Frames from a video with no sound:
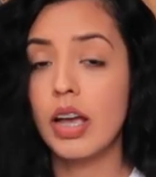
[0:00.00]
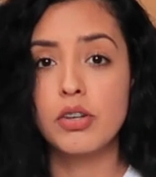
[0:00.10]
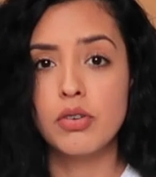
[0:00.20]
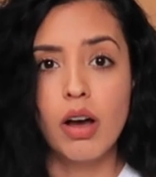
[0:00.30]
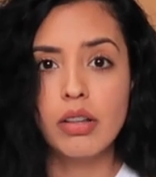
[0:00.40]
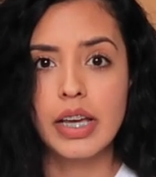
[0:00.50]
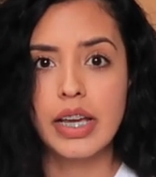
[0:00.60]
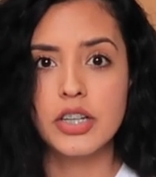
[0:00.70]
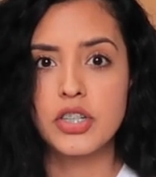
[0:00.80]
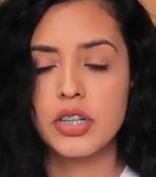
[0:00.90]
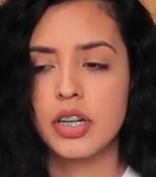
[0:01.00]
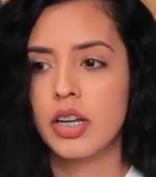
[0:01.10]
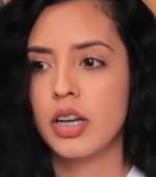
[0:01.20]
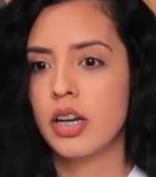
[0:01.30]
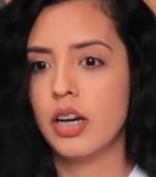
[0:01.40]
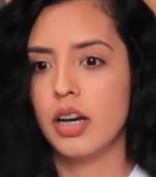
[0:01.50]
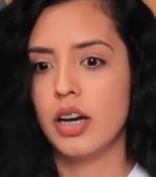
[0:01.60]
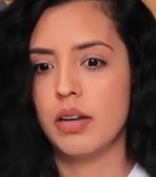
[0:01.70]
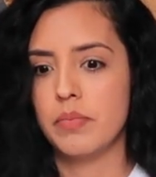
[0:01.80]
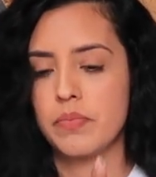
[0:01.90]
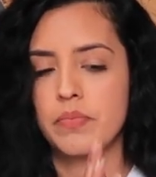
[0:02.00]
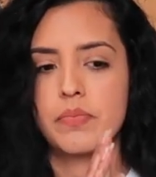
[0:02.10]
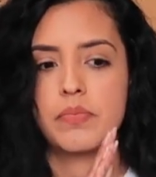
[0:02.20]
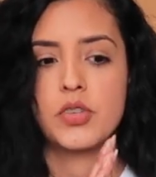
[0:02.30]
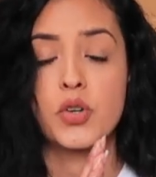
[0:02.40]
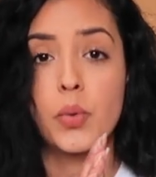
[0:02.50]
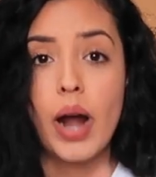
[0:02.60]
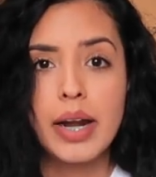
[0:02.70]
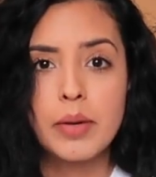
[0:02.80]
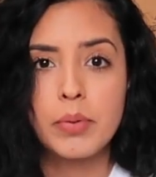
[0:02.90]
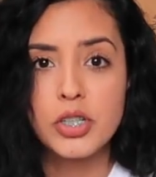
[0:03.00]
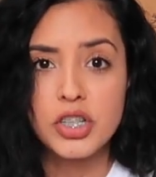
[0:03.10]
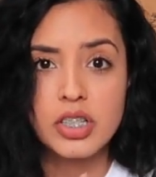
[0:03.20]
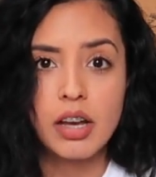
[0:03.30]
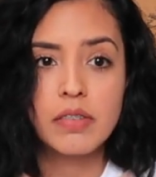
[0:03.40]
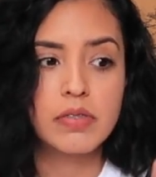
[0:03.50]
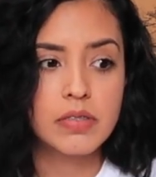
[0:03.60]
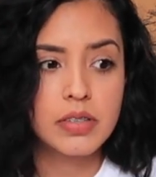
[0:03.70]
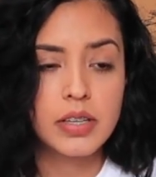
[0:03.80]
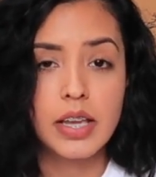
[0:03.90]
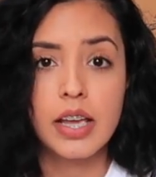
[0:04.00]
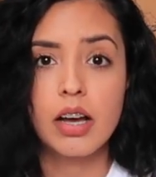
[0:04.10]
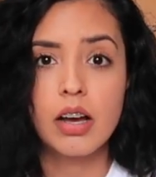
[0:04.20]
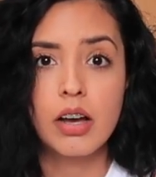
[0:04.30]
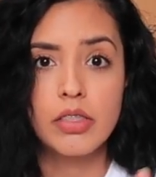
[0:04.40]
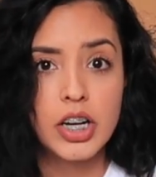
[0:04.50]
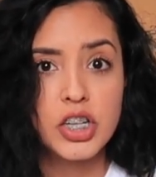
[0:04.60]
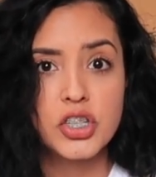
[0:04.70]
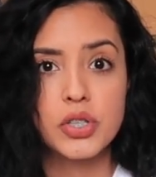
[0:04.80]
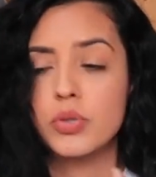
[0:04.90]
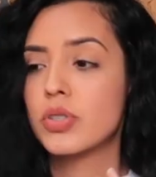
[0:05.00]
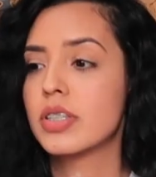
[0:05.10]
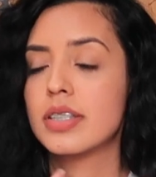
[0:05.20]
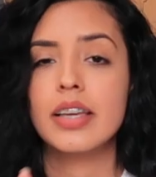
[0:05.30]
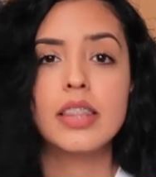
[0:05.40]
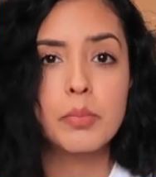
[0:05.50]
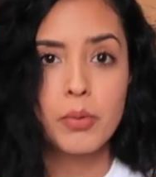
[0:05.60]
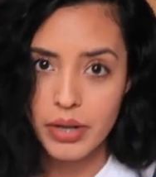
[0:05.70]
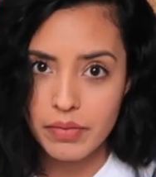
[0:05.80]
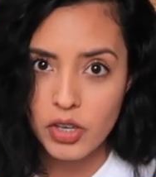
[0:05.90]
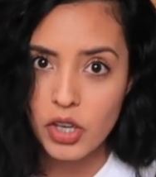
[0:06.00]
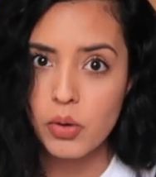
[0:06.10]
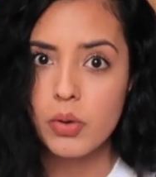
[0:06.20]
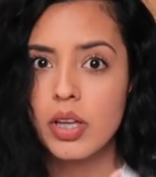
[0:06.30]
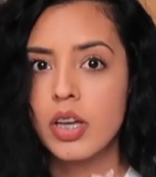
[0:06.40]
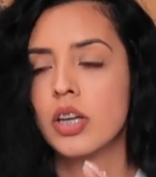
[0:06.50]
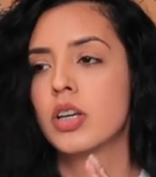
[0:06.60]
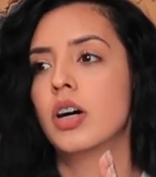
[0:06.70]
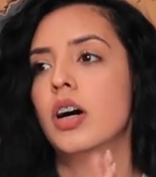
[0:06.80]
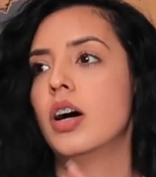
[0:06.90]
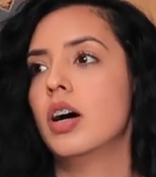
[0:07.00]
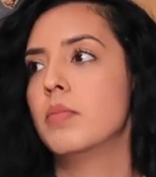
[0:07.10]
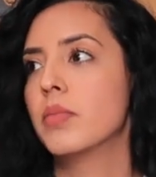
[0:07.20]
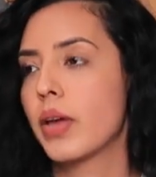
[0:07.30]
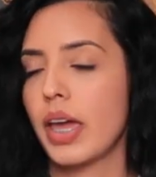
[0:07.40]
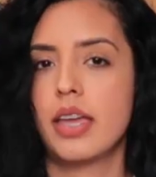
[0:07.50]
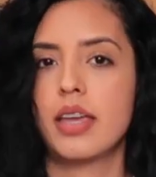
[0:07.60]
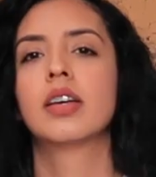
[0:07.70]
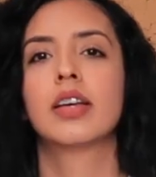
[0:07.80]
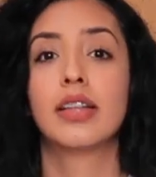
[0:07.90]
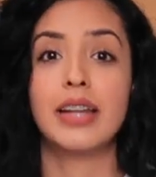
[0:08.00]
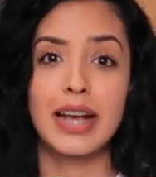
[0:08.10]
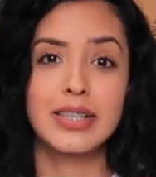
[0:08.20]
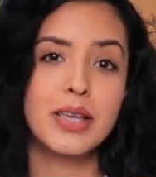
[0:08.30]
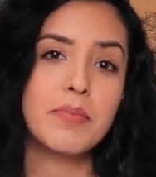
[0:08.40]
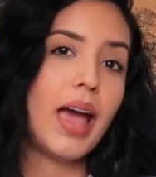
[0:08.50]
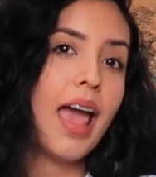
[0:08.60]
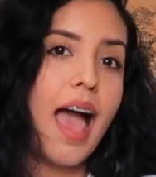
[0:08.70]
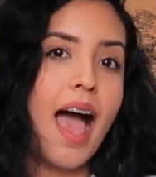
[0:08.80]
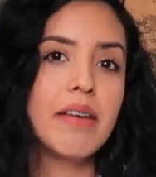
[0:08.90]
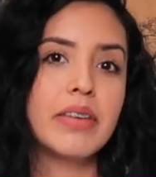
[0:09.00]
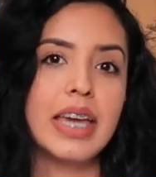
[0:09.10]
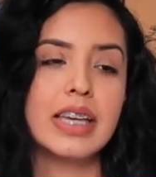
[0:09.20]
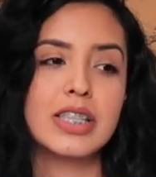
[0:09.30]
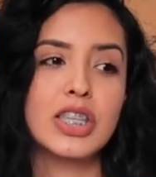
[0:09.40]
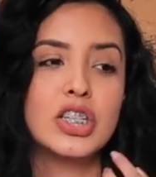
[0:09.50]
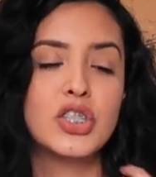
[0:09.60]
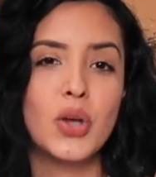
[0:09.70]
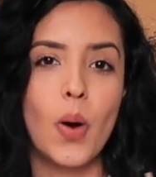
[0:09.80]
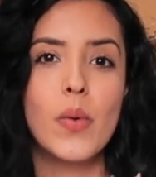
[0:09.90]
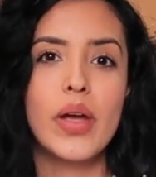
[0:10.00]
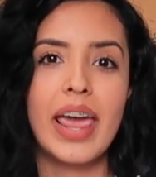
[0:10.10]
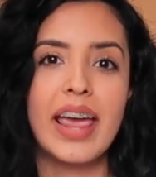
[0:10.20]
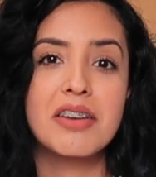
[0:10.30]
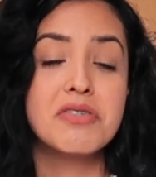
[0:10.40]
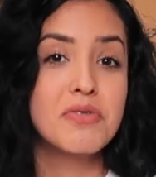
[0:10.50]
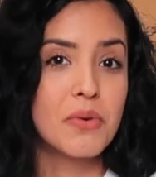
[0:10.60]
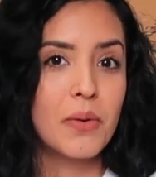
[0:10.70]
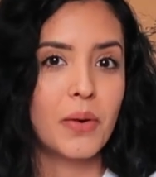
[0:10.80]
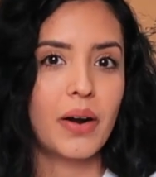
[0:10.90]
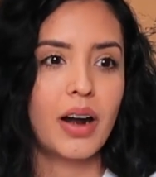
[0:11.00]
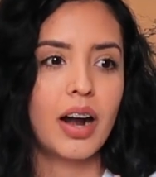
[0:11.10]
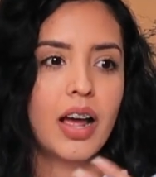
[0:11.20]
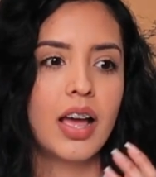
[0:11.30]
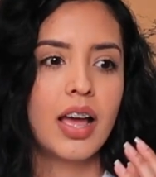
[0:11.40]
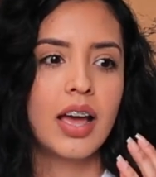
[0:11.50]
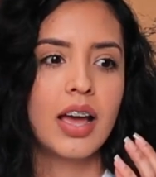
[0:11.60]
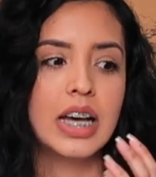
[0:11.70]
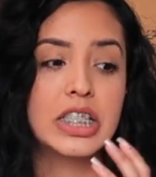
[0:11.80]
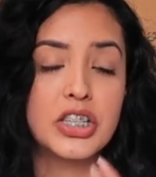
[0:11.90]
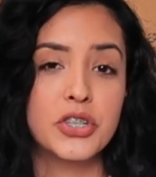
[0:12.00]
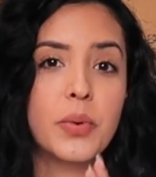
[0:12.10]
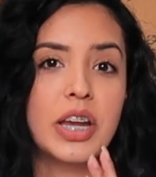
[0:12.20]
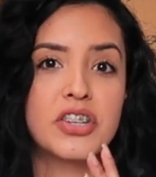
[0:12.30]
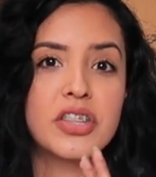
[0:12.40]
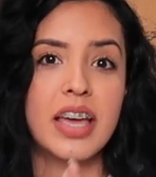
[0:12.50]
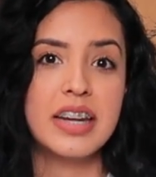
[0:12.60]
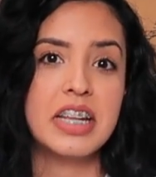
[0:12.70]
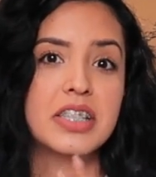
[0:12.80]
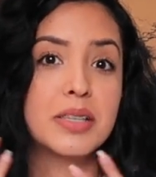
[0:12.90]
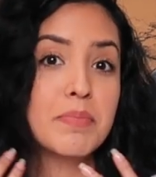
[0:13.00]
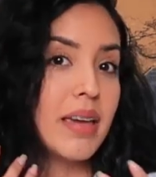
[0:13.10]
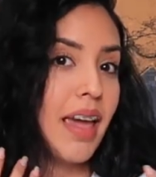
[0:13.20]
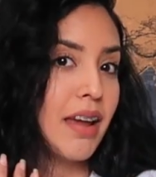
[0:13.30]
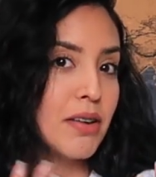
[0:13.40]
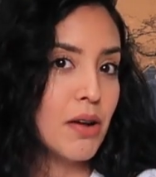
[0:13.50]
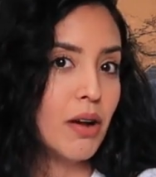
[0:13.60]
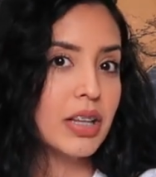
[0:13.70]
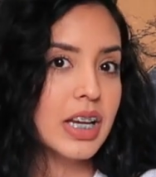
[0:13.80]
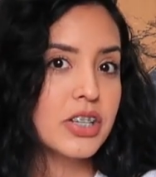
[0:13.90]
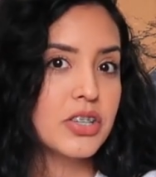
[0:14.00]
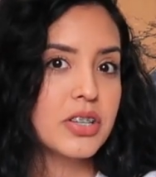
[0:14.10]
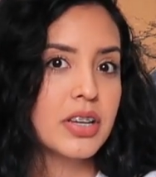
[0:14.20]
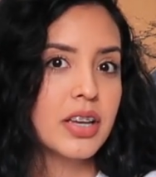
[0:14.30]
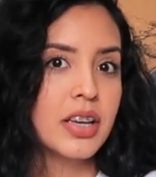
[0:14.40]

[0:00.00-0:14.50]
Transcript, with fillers: acknowledge, um, try to put yourself on their shoes, see their point of view. Um, okay, the next tip I have is don't ignore a situation that needs to be acknowledged.